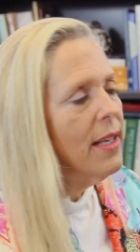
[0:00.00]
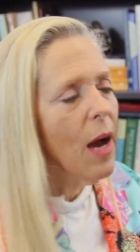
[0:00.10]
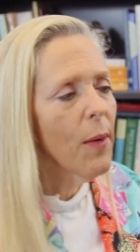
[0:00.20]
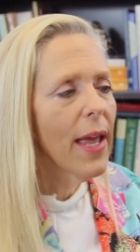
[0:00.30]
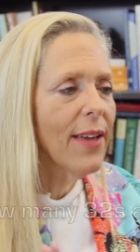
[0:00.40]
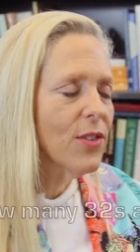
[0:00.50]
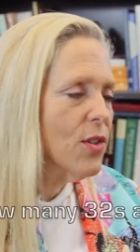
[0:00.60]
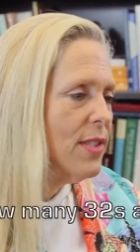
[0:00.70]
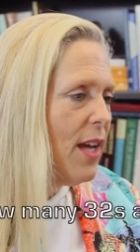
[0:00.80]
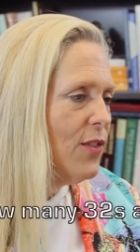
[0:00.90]
Now we ask
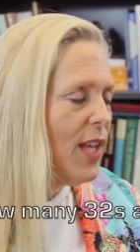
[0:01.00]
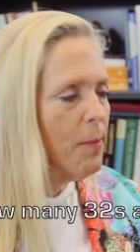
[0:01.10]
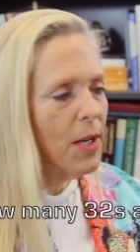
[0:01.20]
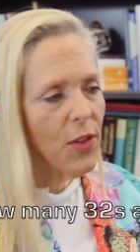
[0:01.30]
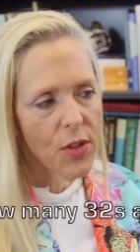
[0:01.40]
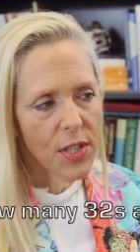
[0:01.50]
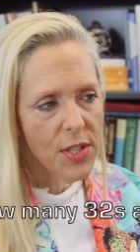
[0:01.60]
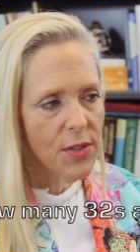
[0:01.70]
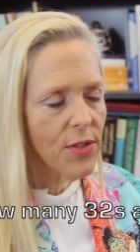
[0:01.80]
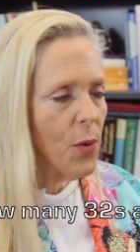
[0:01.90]
ourselves, how many
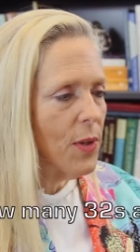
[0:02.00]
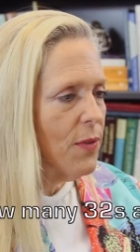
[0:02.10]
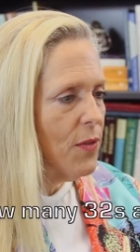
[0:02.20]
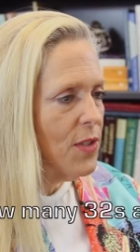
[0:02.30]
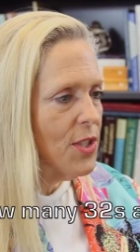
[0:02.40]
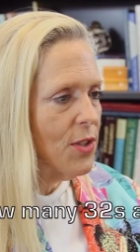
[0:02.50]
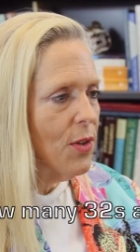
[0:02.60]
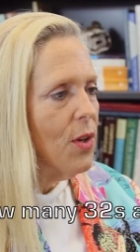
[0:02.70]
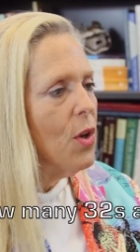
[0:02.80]
32s go into 52?